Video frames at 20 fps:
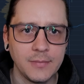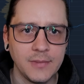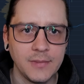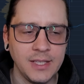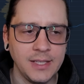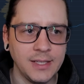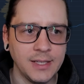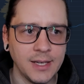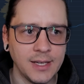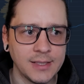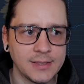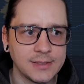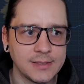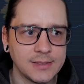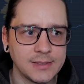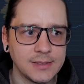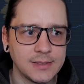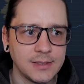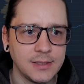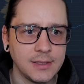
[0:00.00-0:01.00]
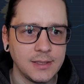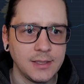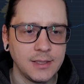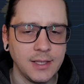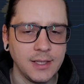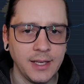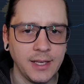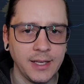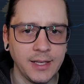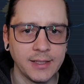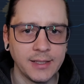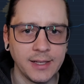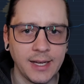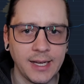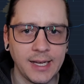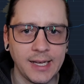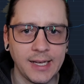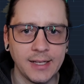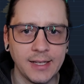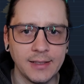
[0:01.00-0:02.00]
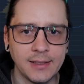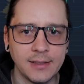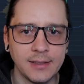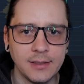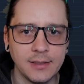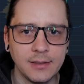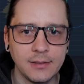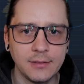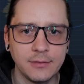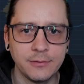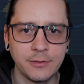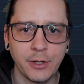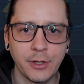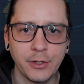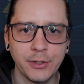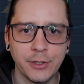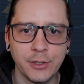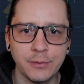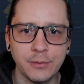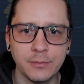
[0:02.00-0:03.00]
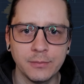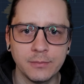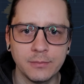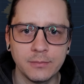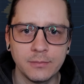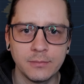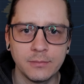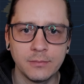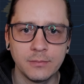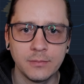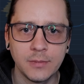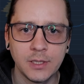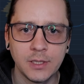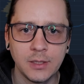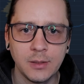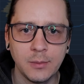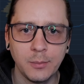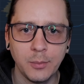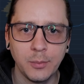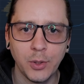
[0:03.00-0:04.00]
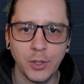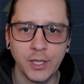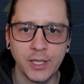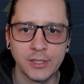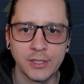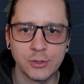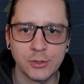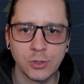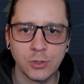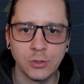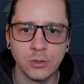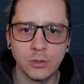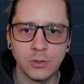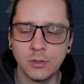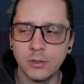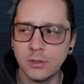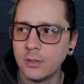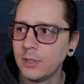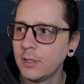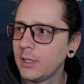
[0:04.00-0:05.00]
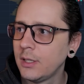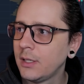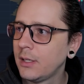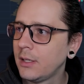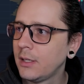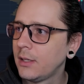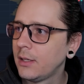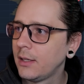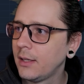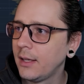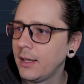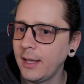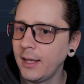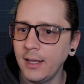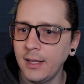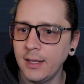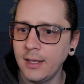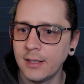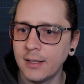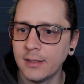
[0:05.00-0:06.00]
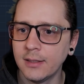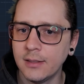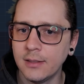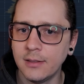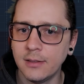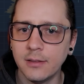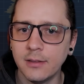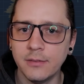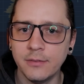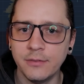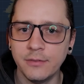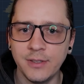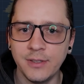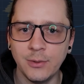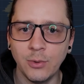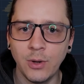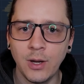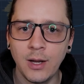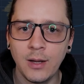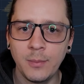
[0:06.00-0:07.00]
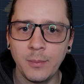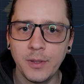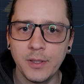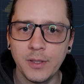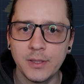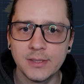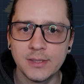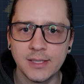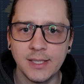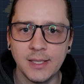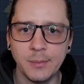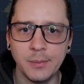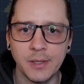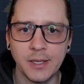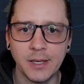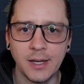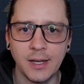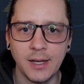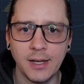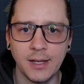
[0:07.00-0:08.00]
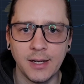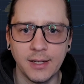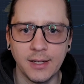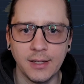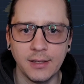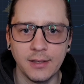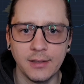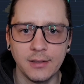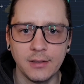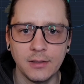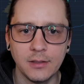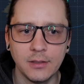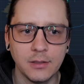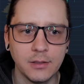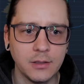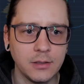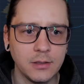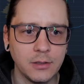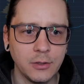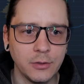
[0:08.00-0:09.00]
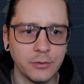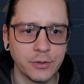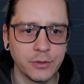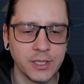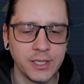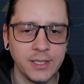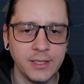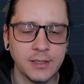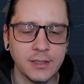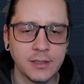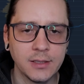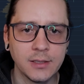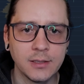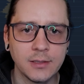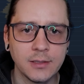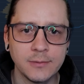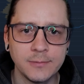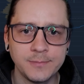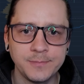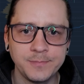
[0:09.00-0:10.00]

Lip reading: ES and add volume, point and control, and VWAP to keep an eye over here.